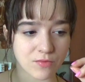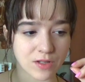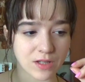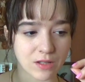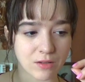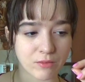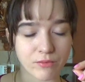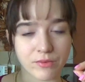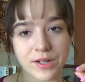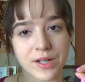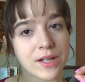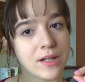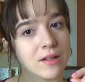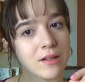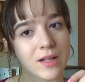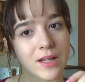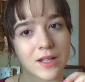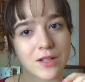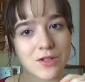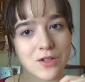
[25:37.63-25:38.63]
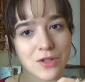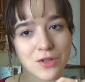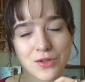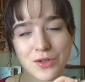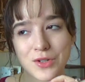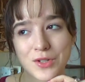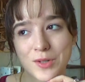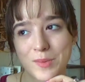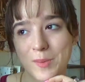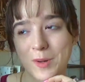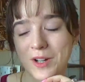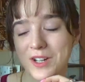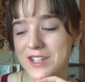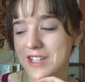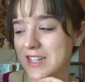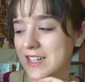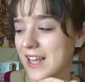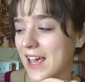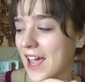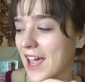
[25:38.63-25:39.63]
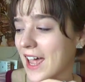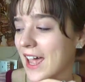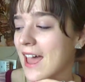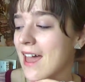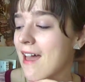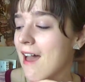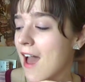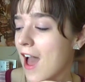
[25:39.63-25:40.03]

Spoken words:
really read like a children's book today.